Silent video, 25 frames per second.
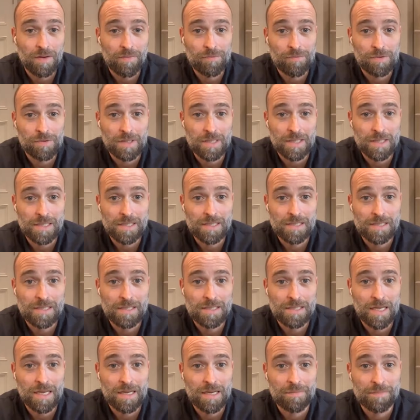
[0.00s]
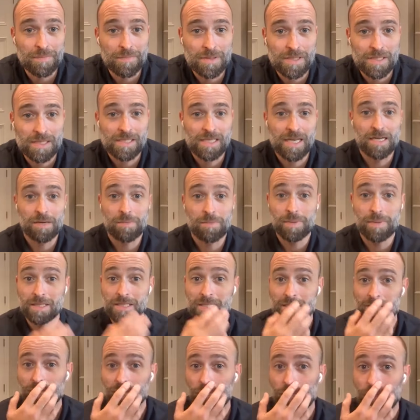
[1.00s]
free
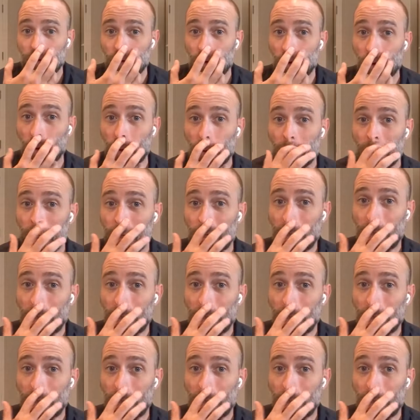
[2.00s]
sustainability report,